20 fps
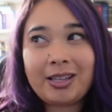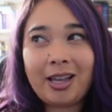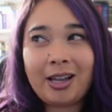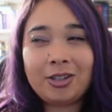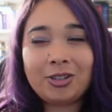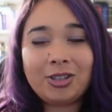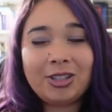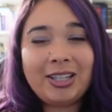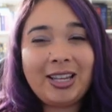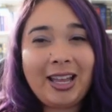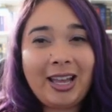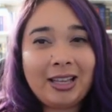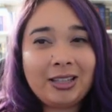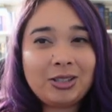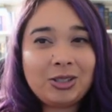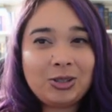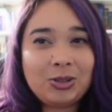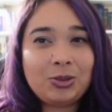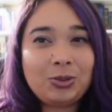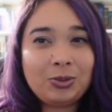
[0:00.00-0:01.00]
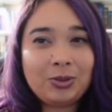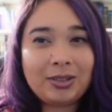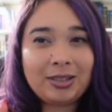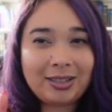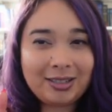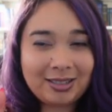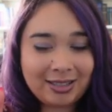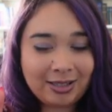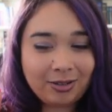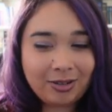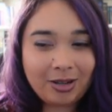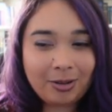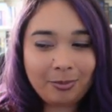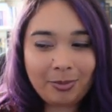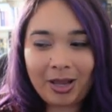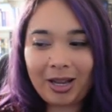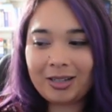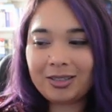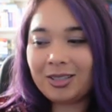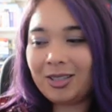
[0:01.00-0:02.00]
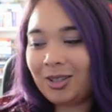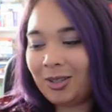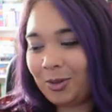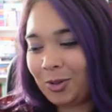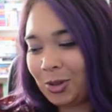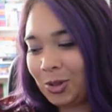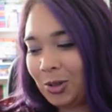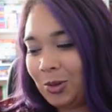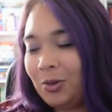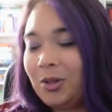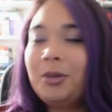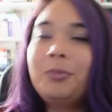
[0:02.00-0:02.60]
Actually, add 2, because I'll come back to those 2 in